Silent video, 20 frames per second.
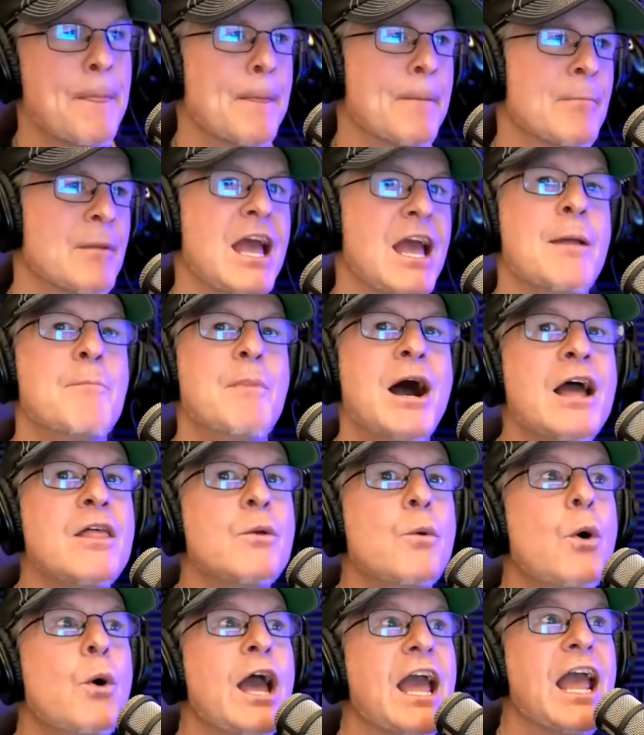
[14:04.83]
And by
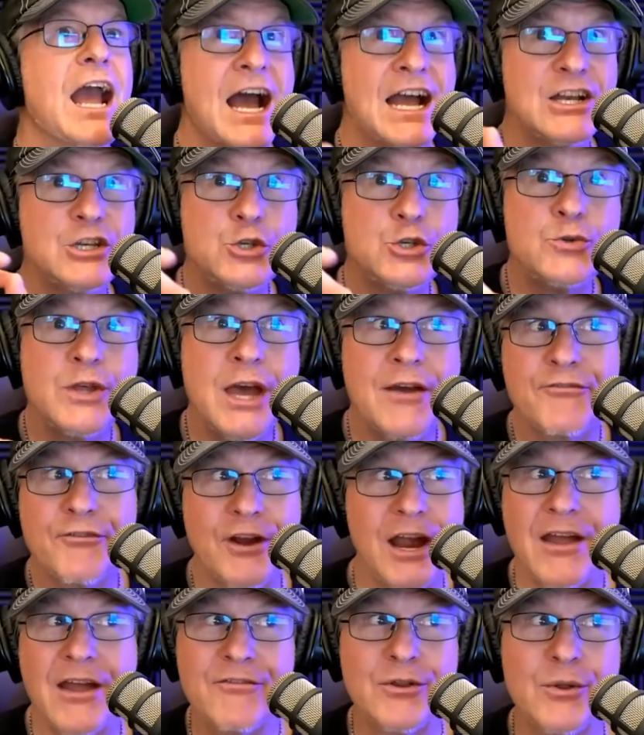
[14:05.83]
the way, I do that
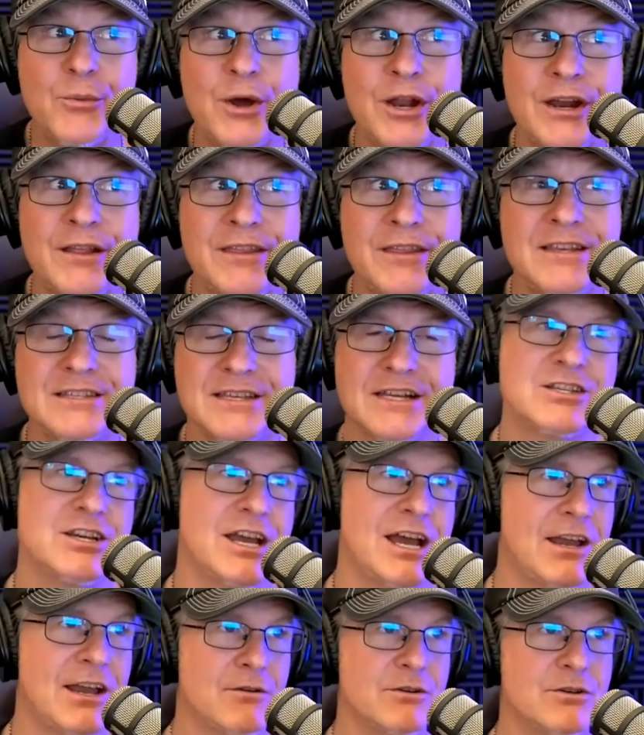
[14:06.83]
for every one of these.
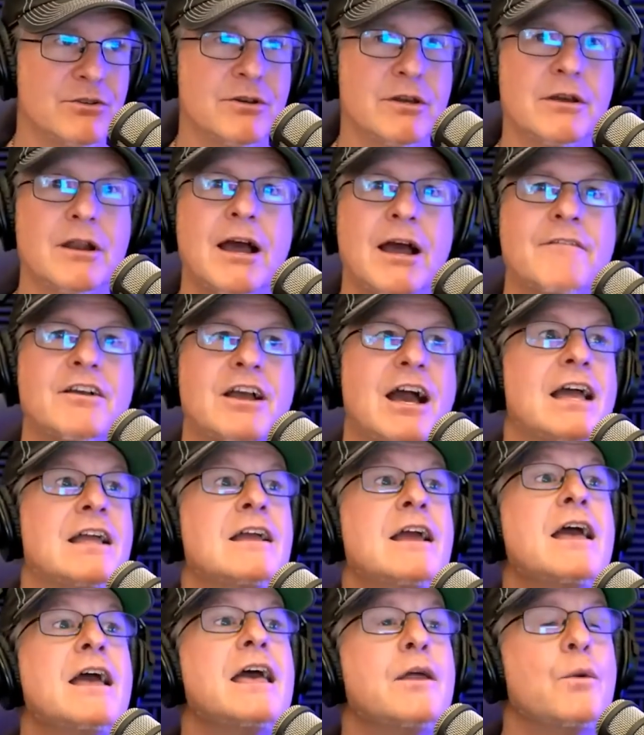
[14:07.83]
Actually, I don't do it. I have a guy,
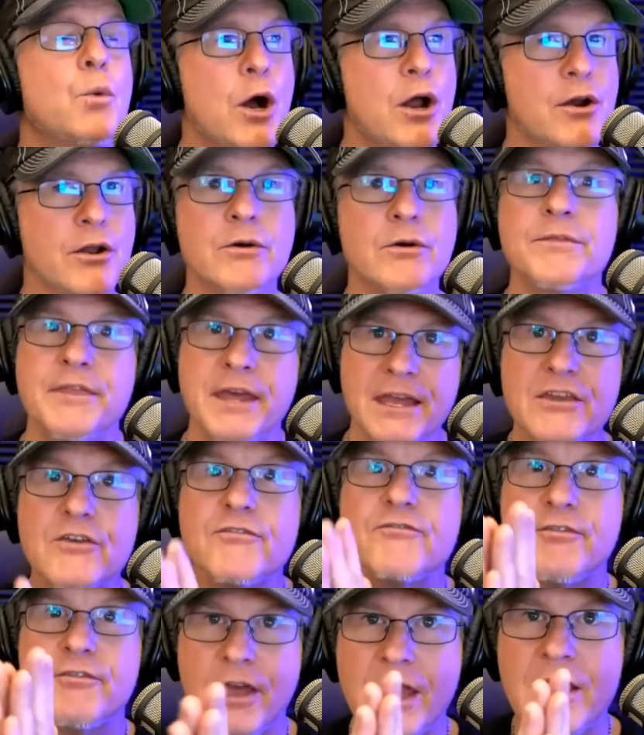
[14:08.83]
Eduardo. Thank
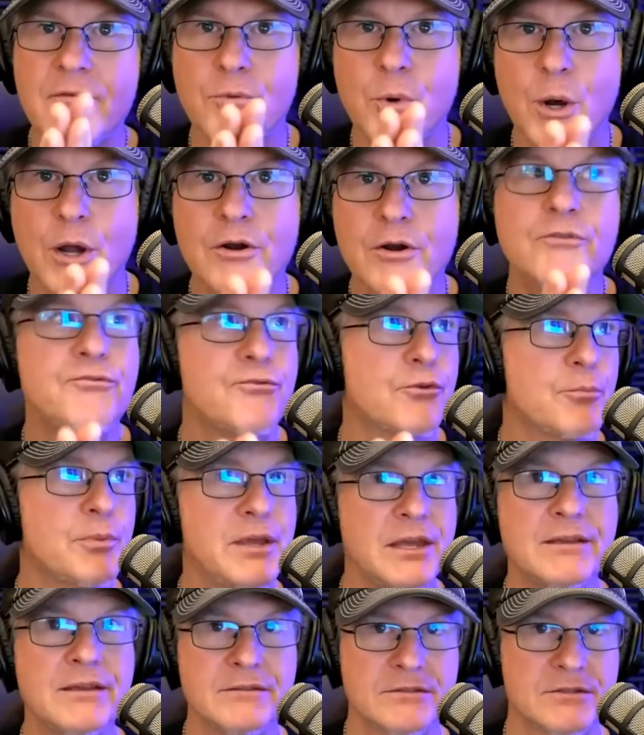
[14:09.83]
you, Eduardo, for
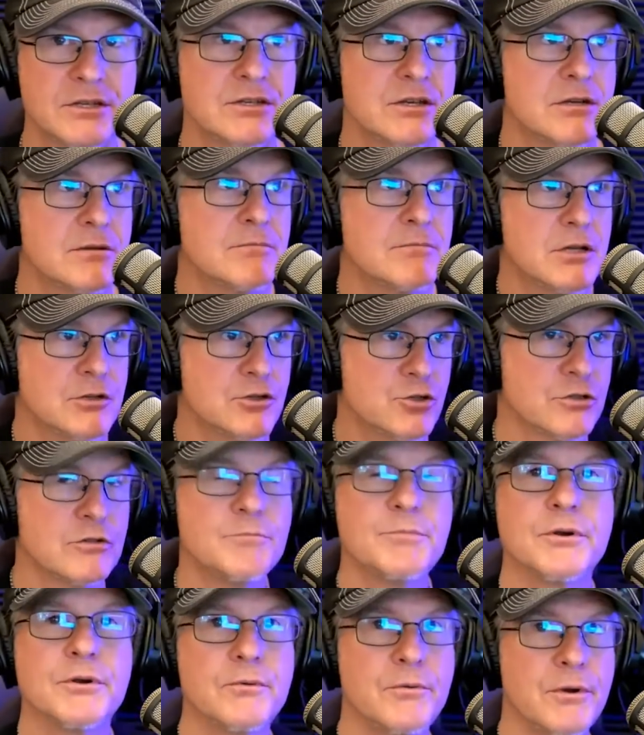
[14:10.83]
being such a, a
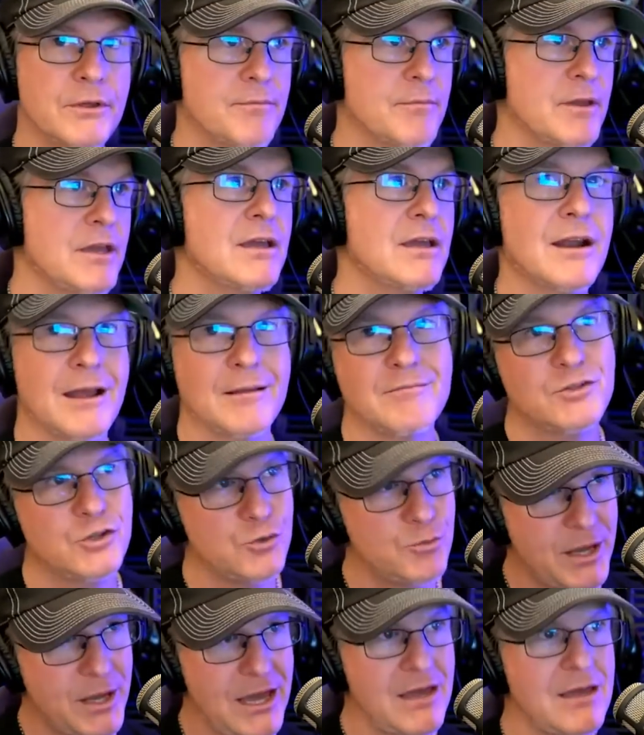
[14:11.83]
trooper with me. And I
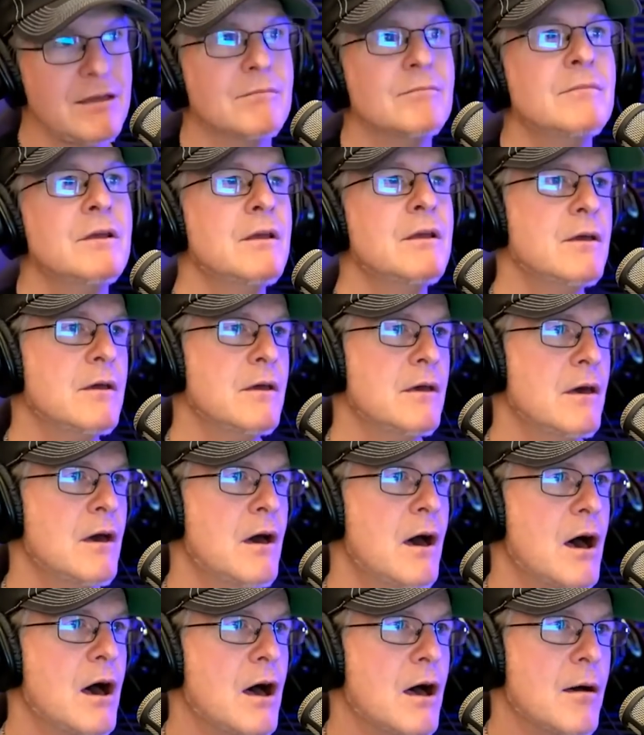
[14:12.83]
do pay him.
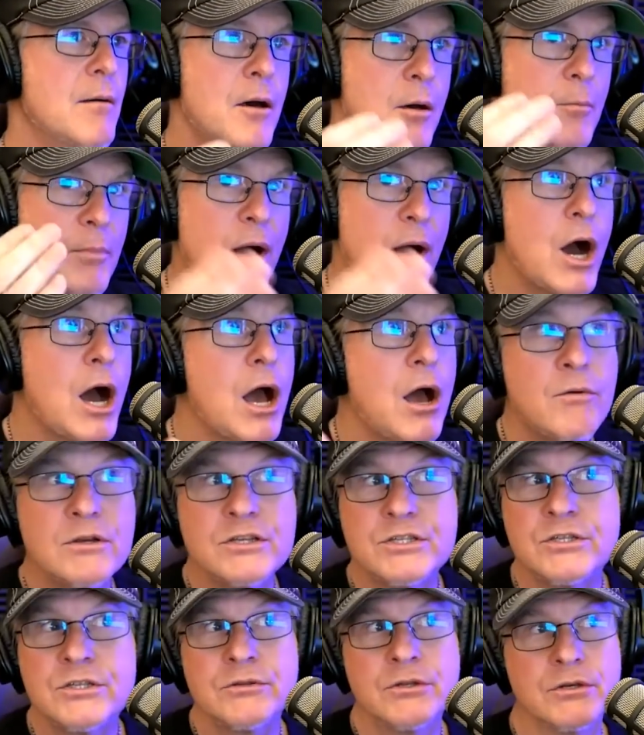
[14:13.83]
Uh, but I
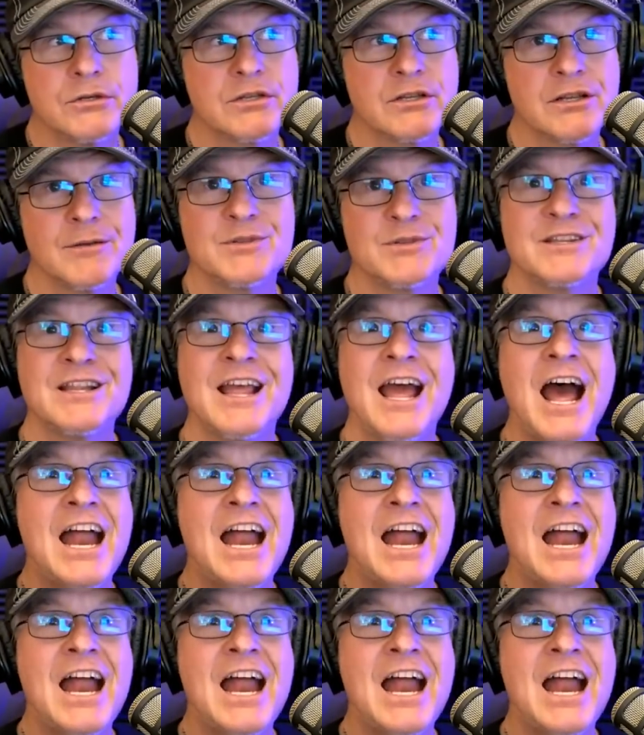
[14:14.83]
always do those clips.